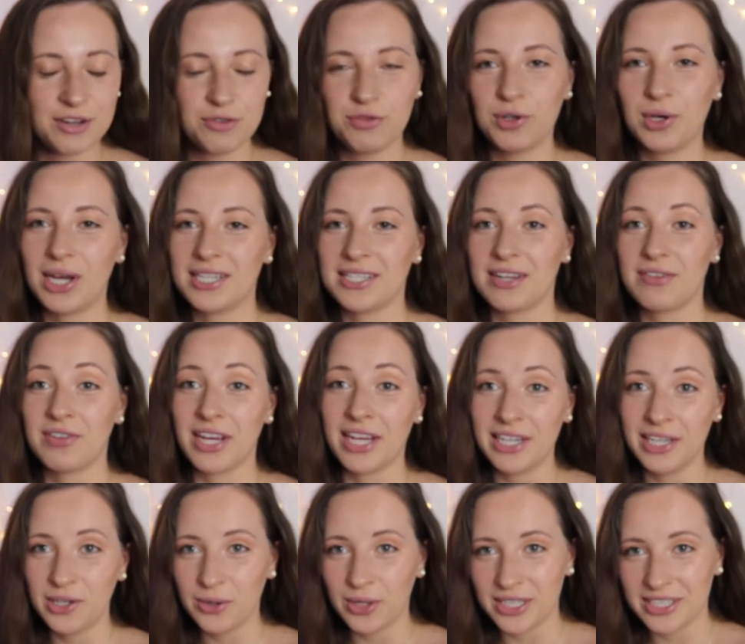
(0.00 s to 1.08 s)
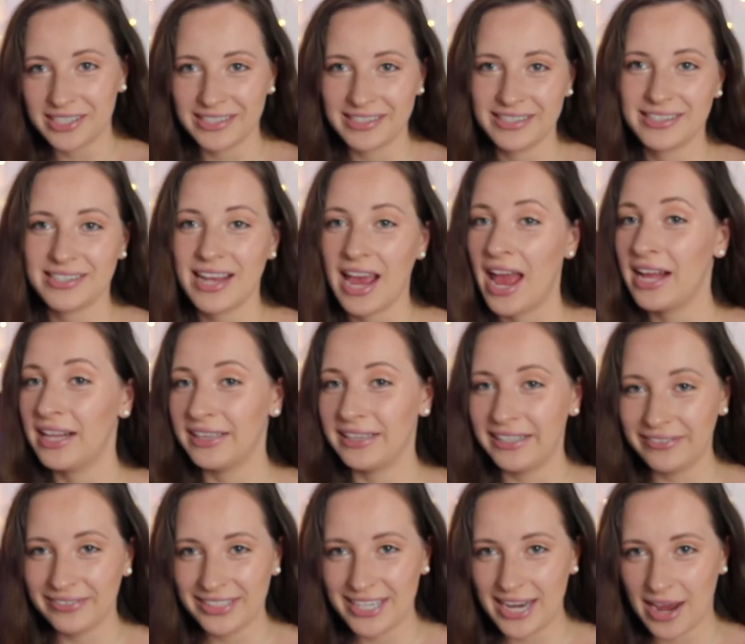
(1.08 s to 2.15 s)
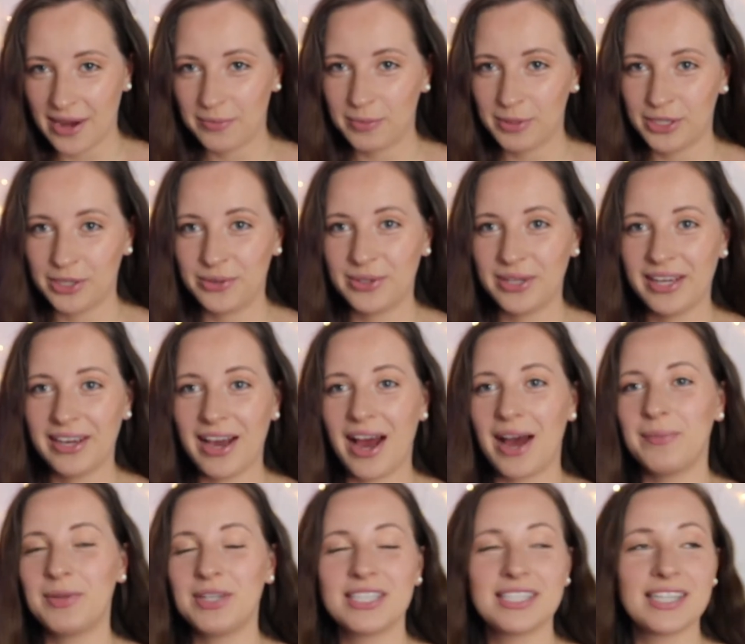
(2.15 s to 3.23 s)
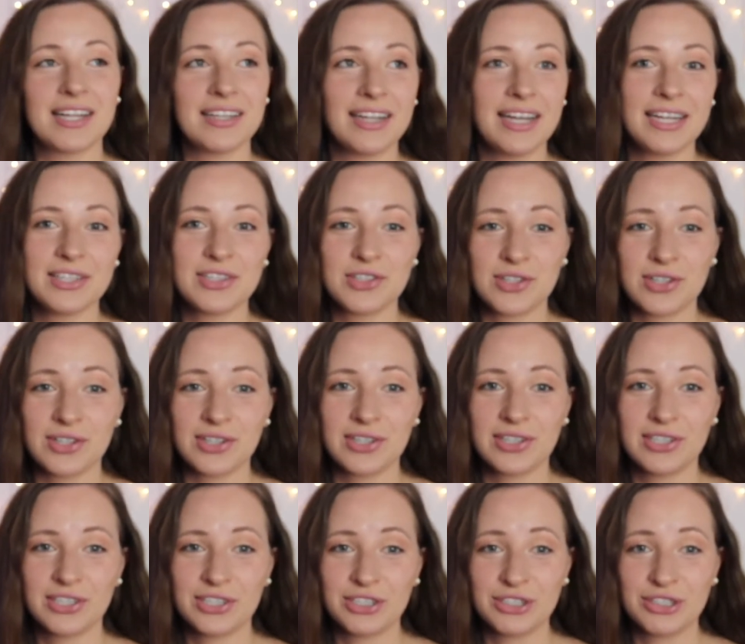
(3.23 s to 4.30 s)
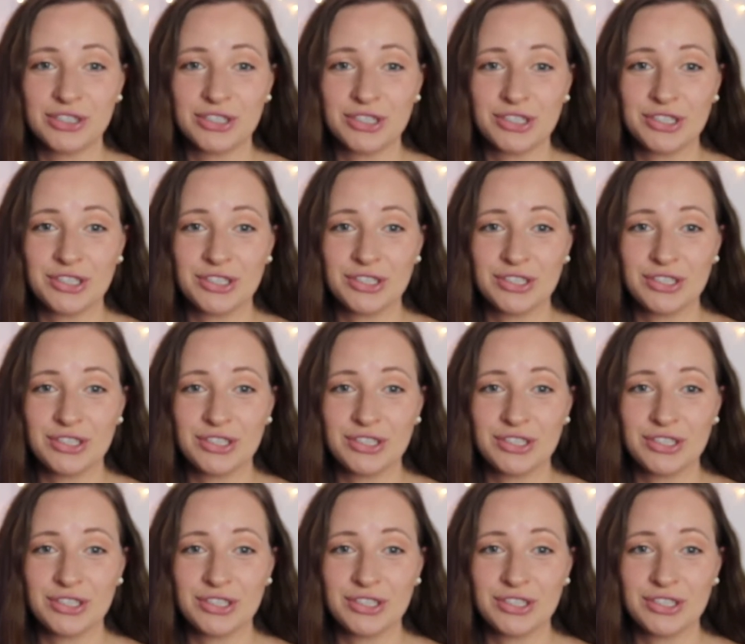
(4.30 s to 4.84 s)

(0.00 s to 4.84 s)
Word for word: If you guys have any questions, leave it down below in the comments. I'll answer.